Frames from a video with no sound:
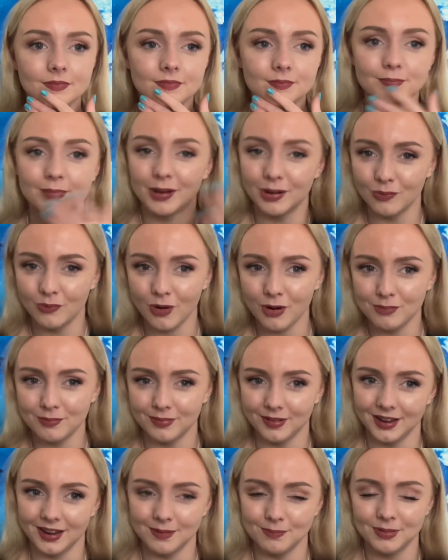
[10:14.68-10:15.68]
But it won't
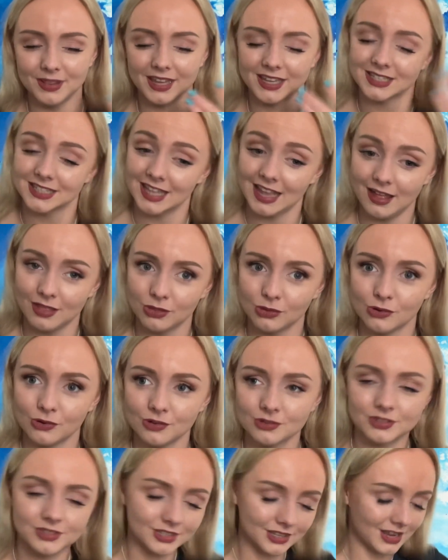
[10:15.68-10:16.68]
be, but that's their
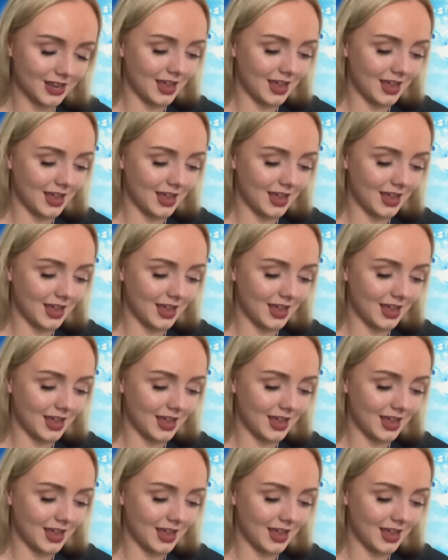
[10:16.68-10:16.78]
thoughts.